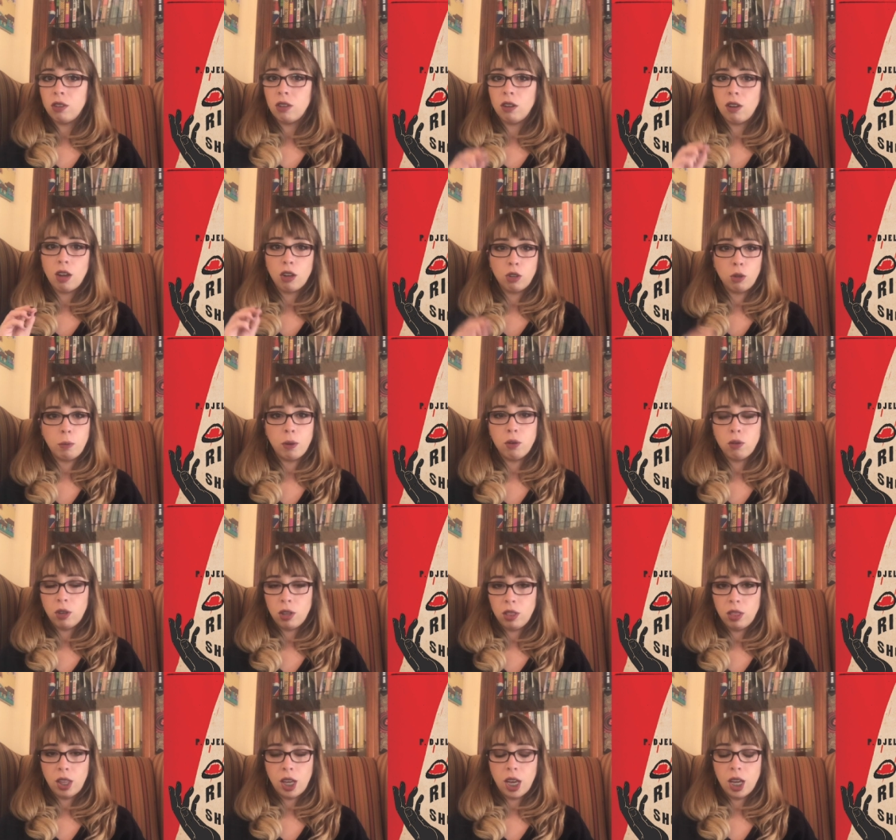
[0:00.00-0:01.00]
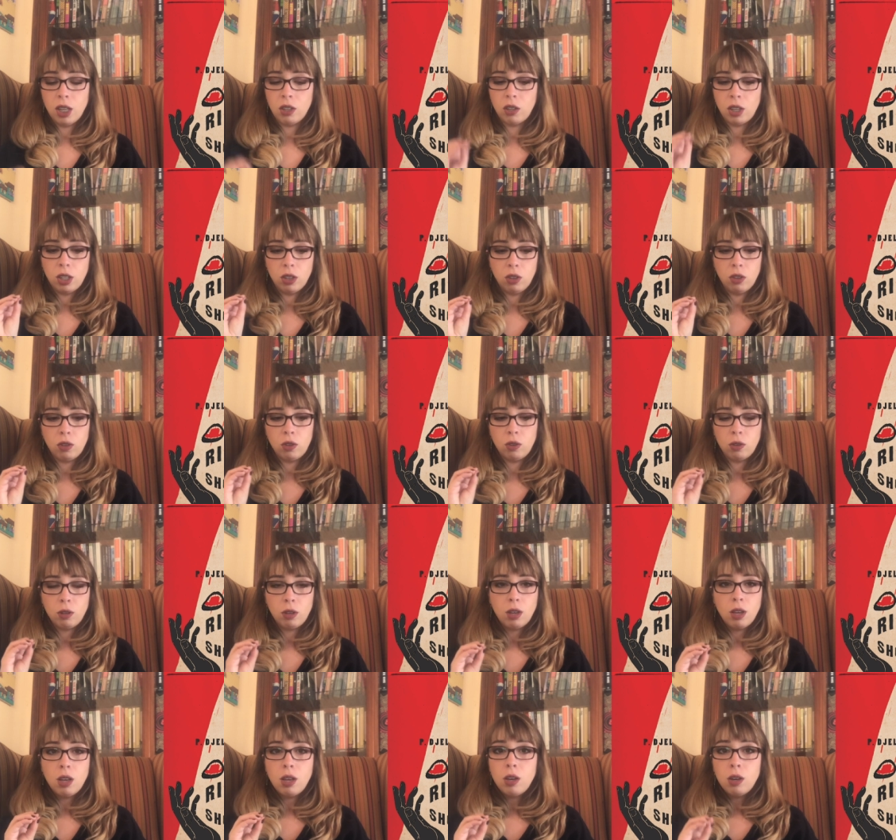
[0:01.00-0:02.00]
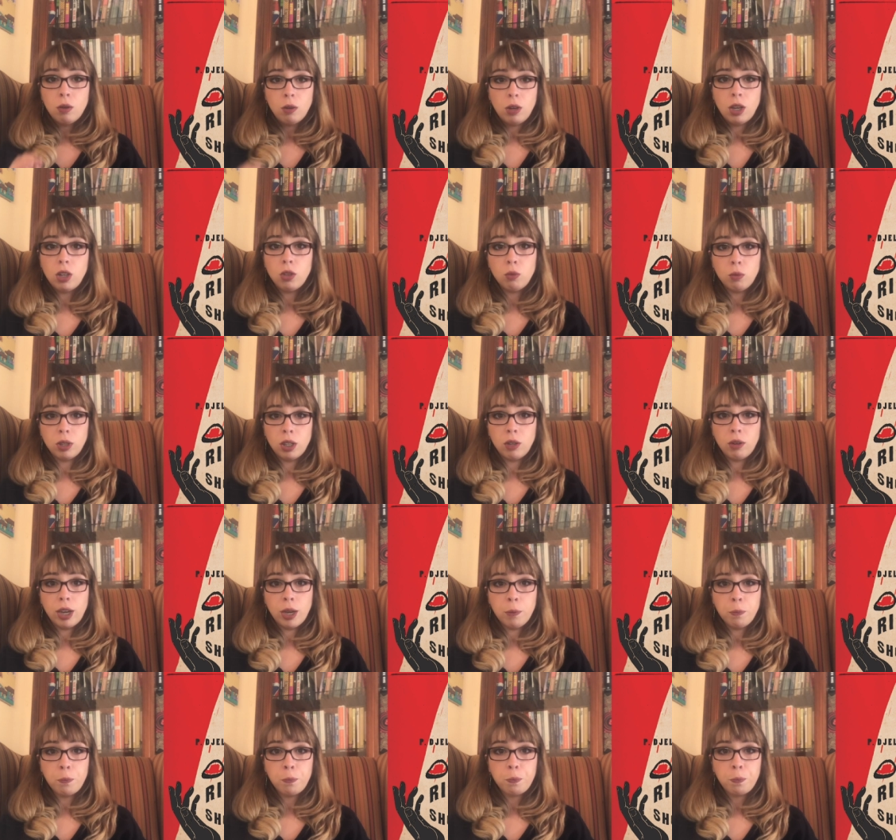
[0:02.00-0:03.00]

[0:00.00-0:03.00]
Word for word: it talks about good things, it's it's really great.